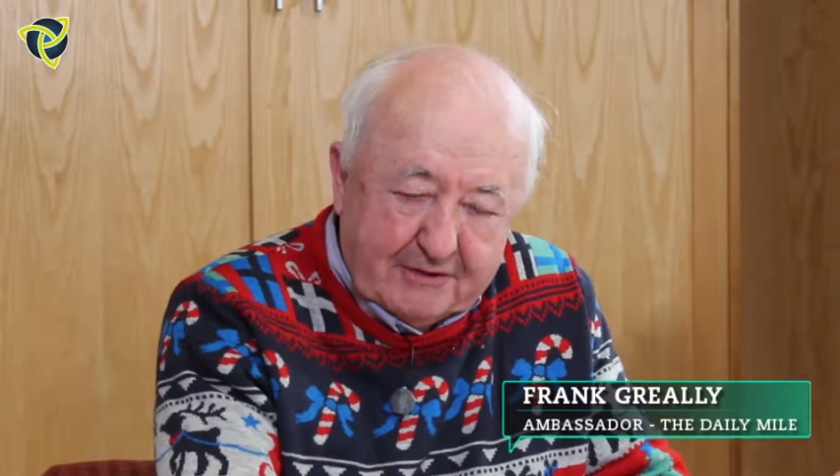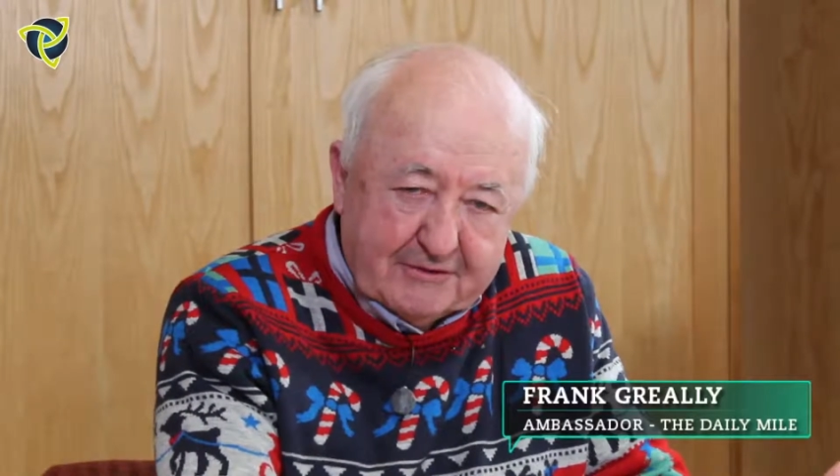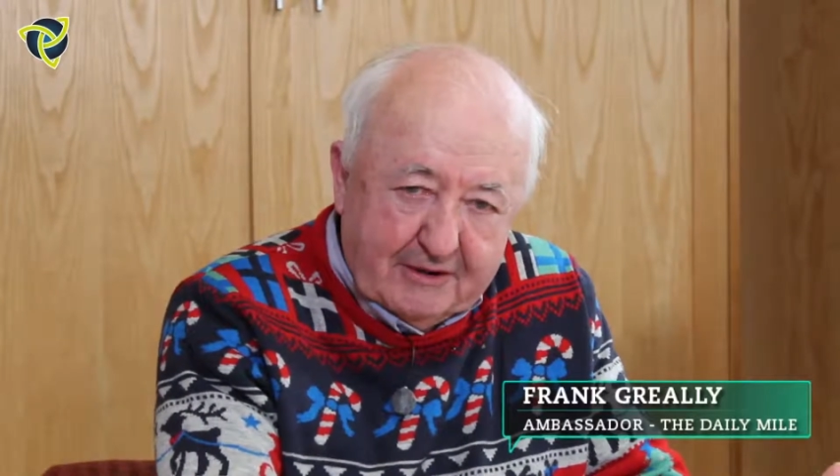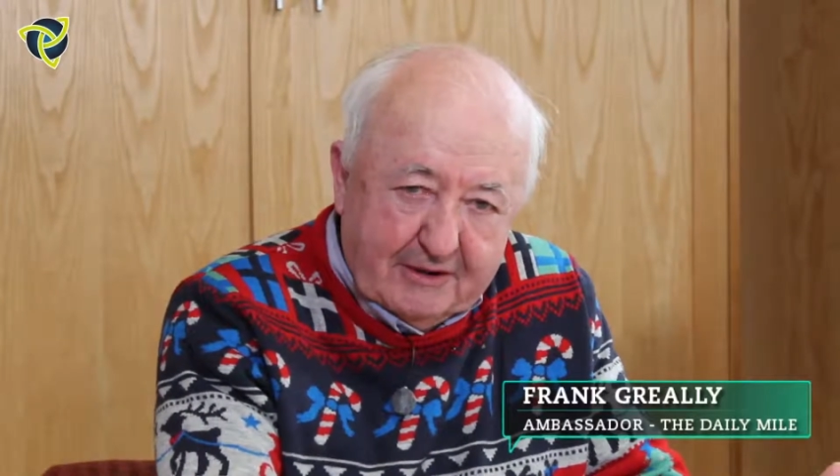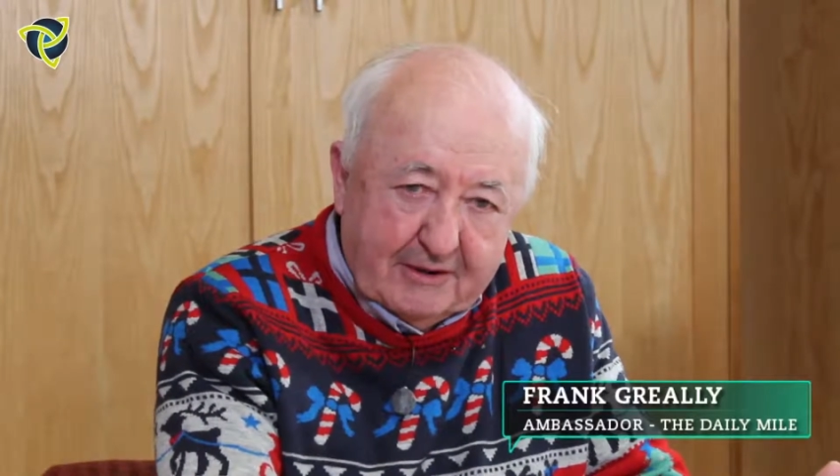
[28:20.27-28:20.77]

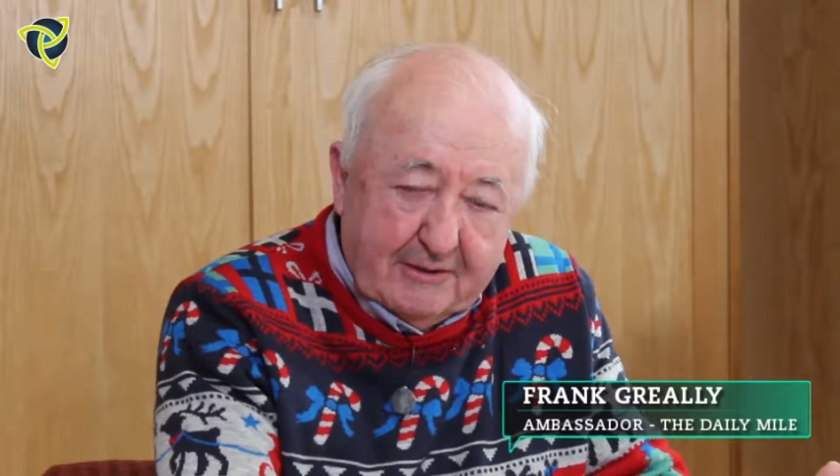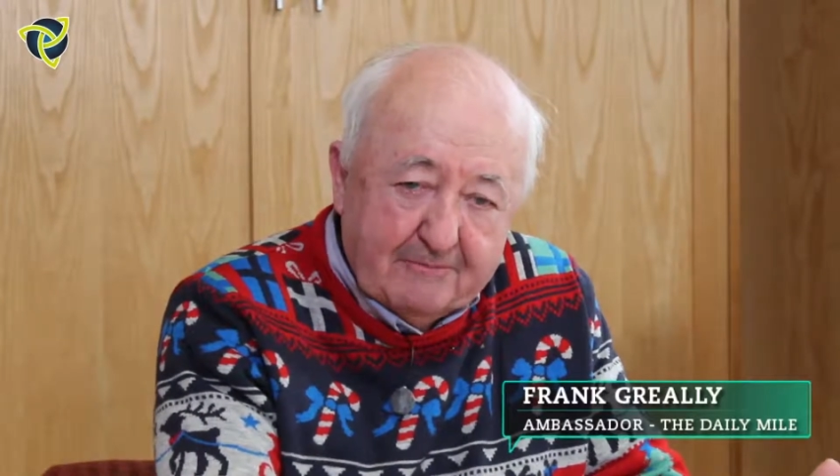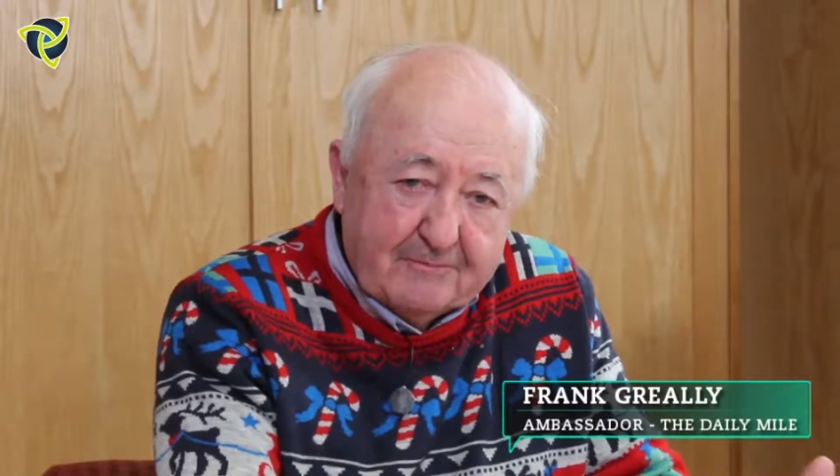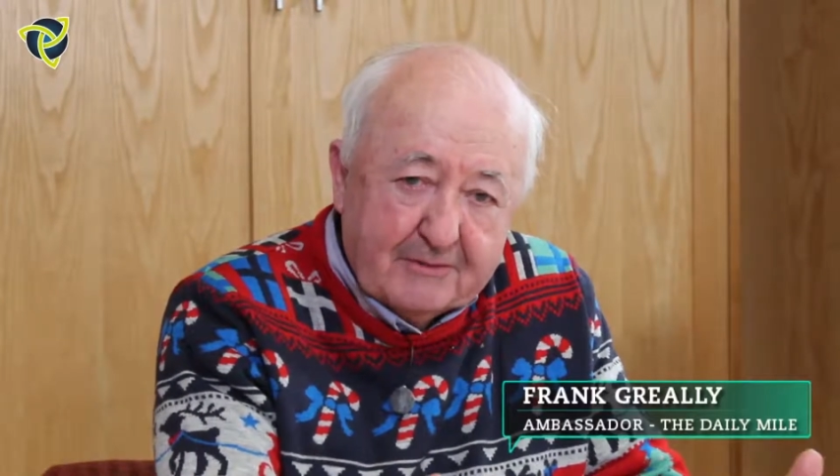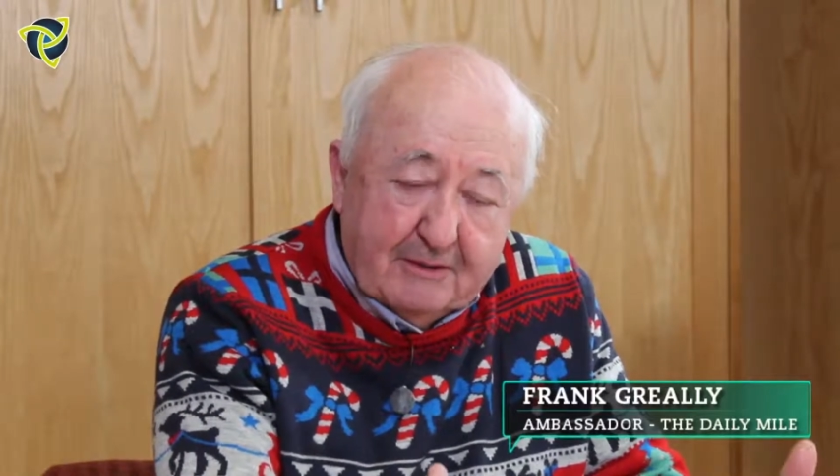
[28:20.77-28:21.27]
saying
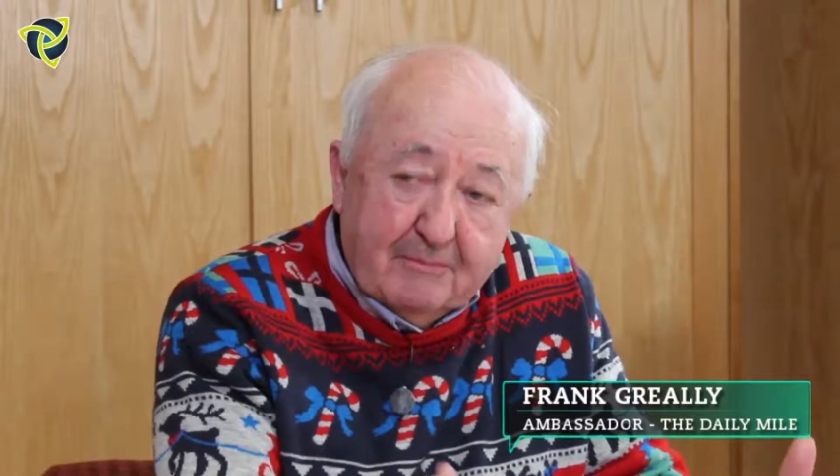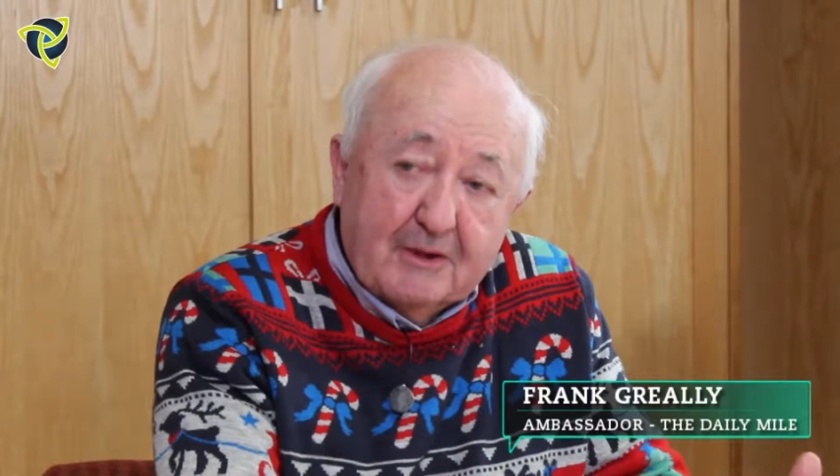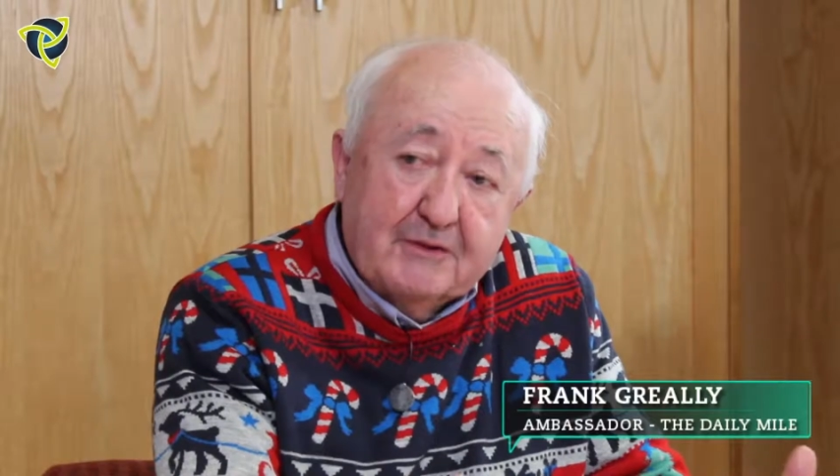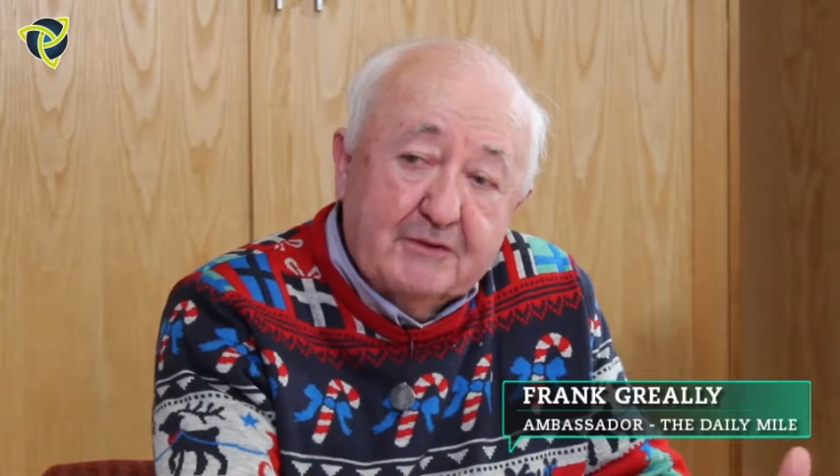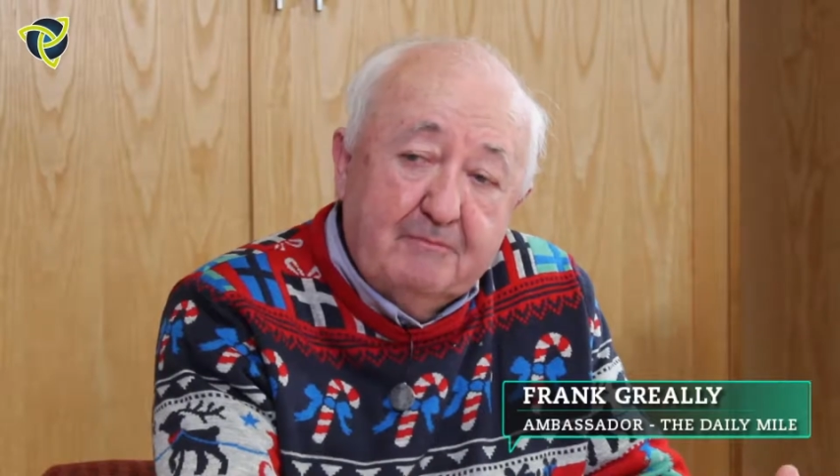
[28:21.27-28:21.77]
it
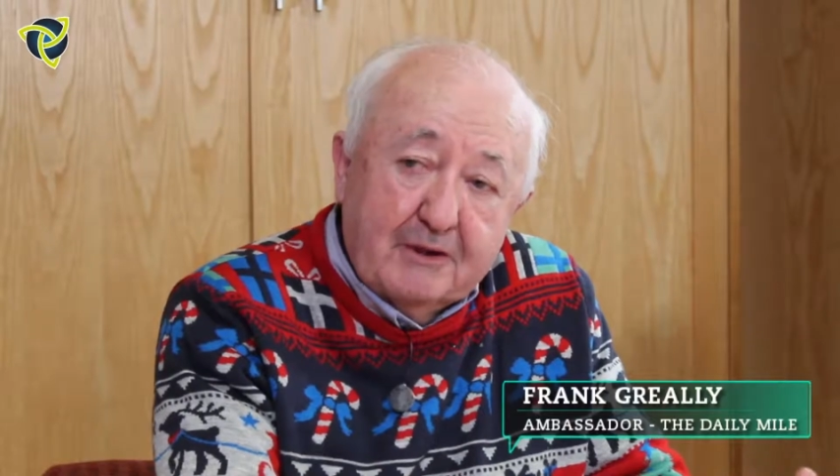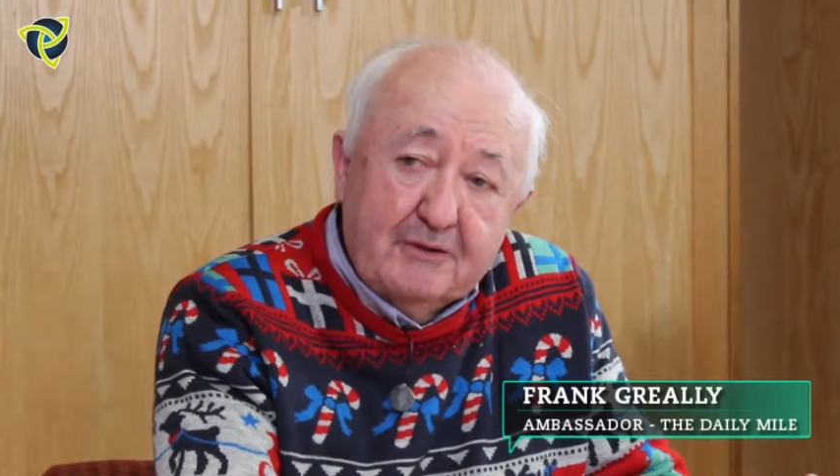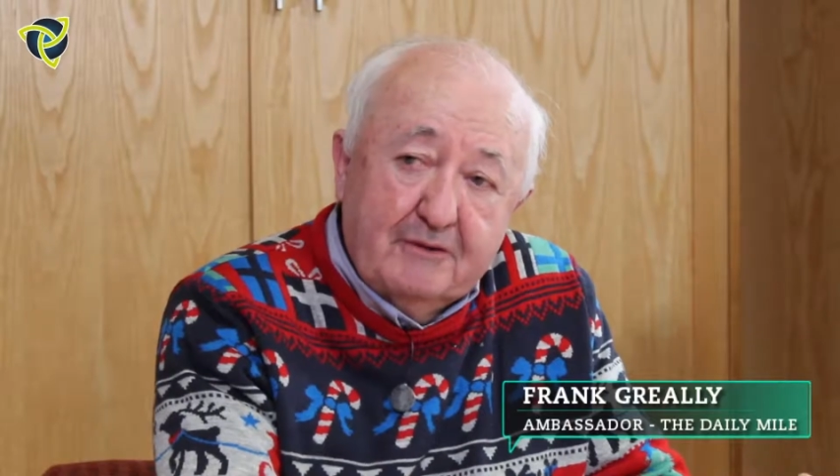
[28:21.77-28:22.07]
makes a big